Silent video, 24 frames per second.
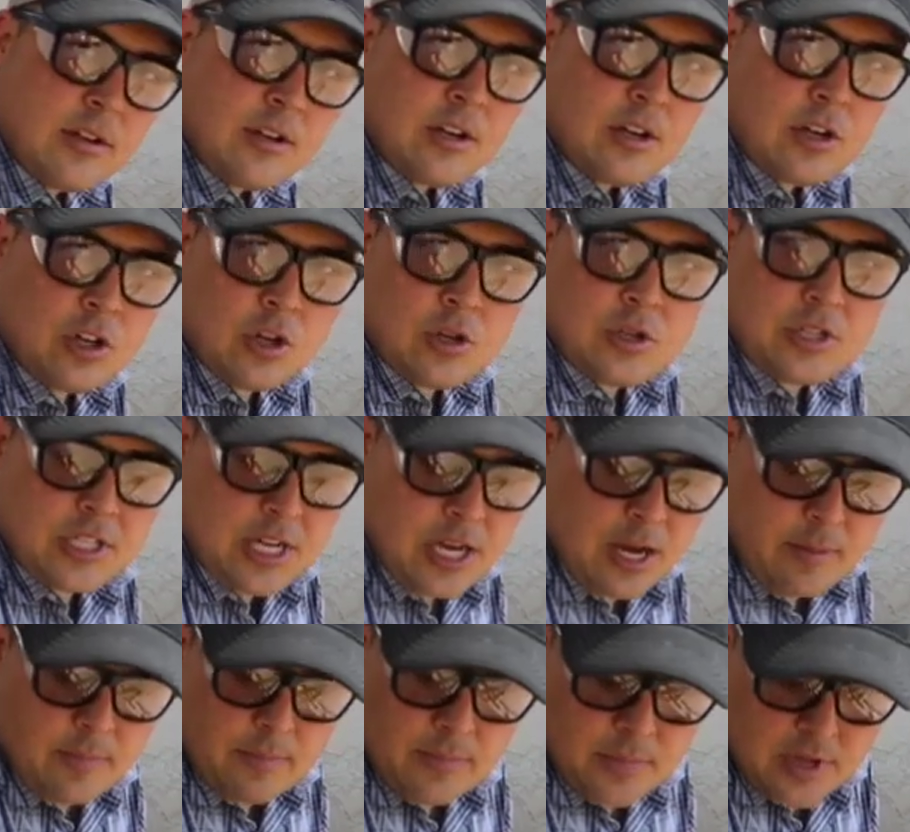close
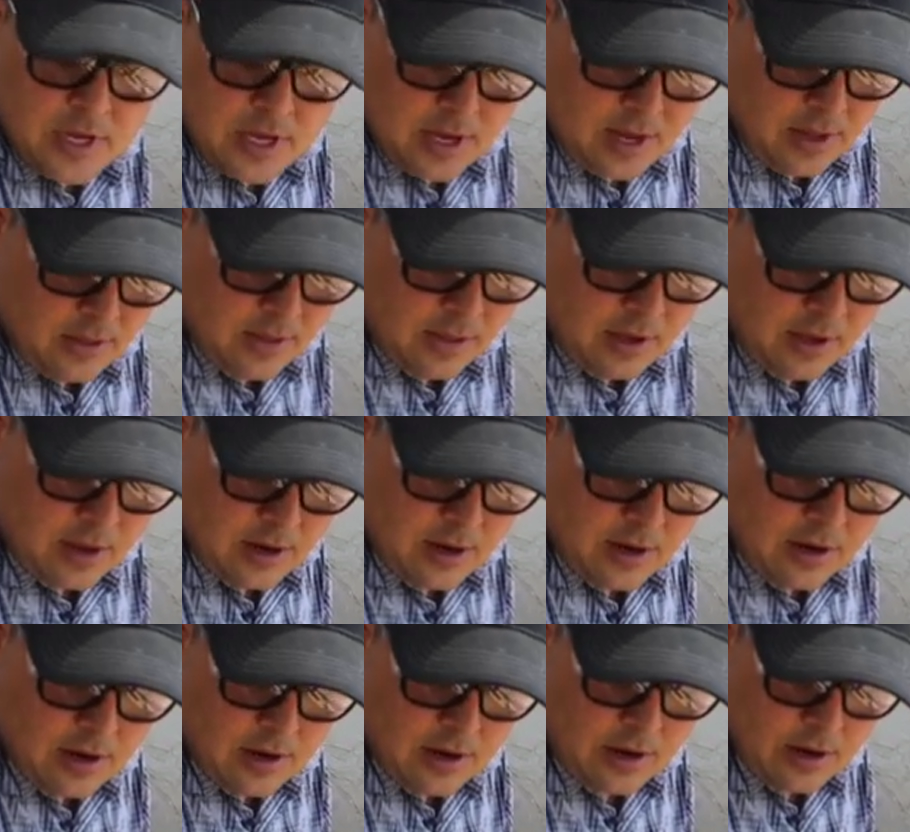up, and
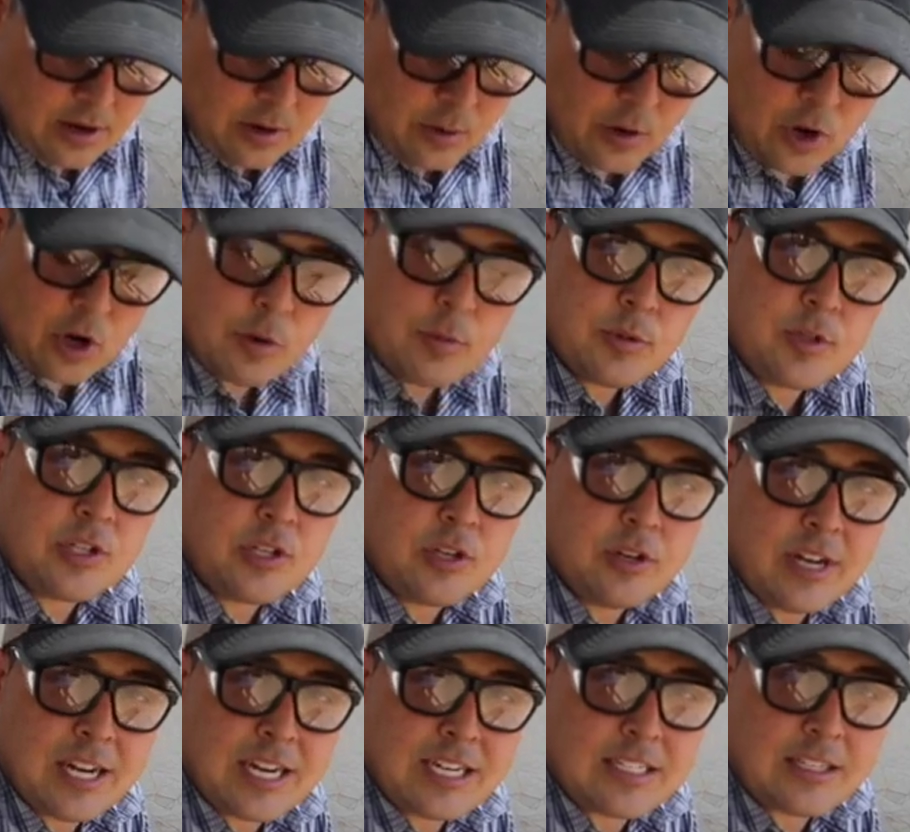then uh, we hope to see
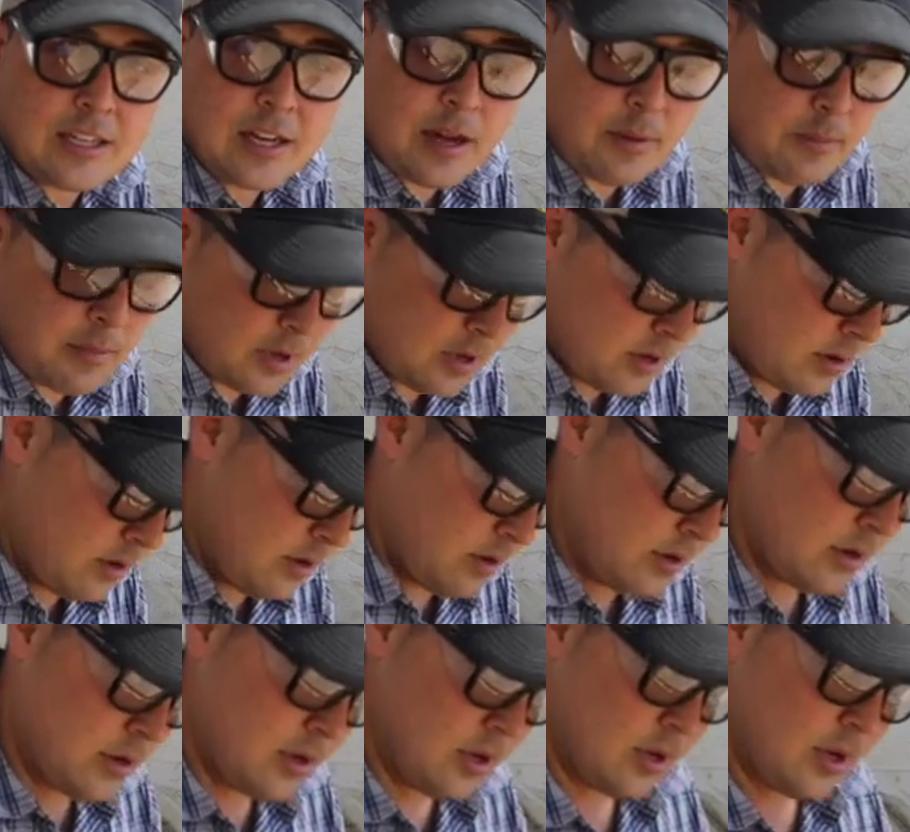you next time
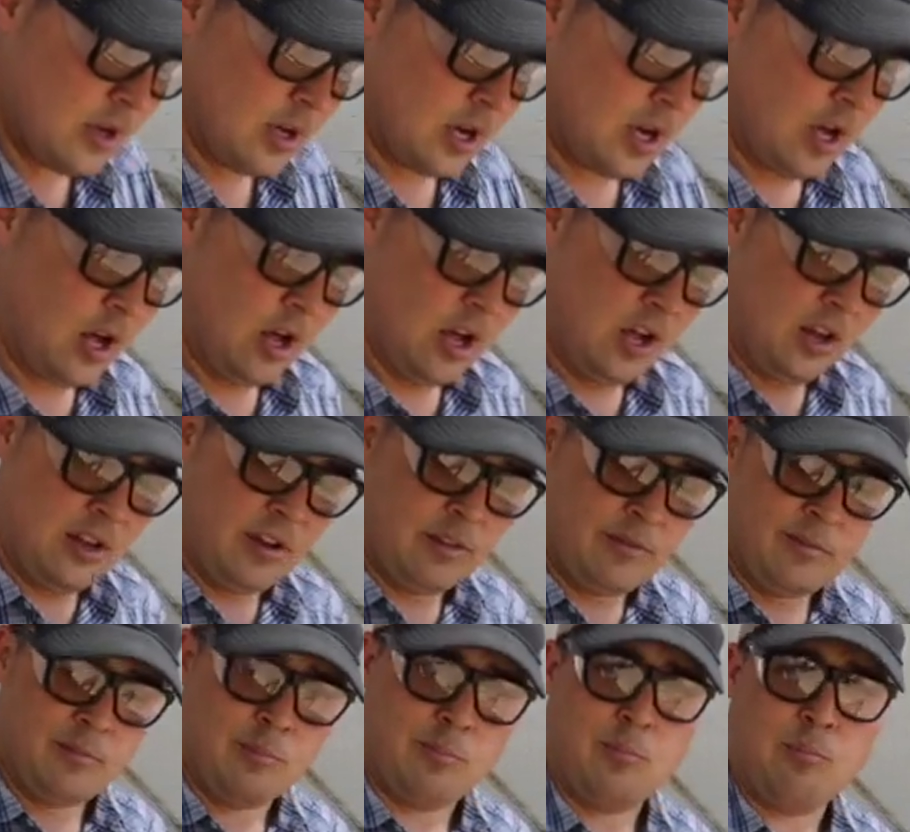
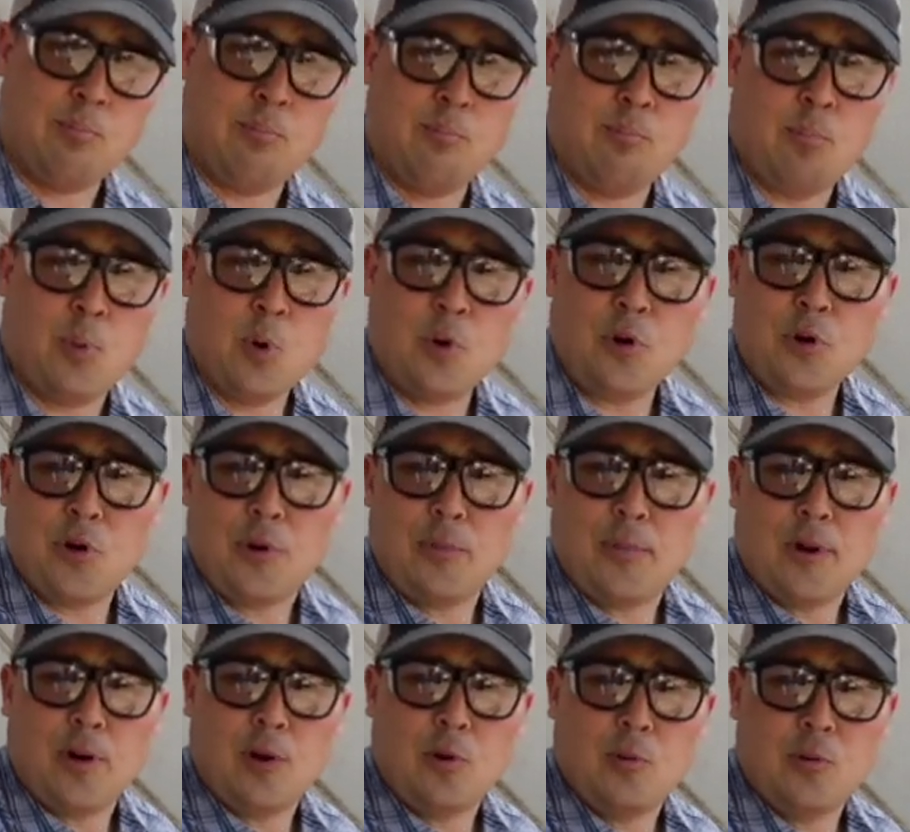on Porter
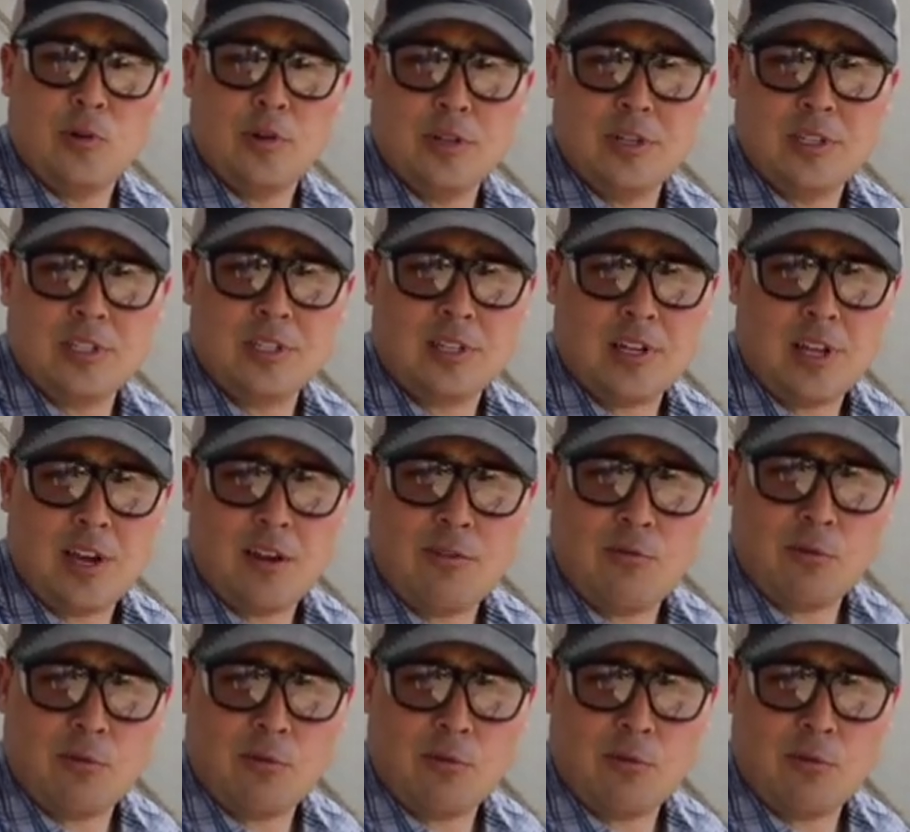Barn Wood's live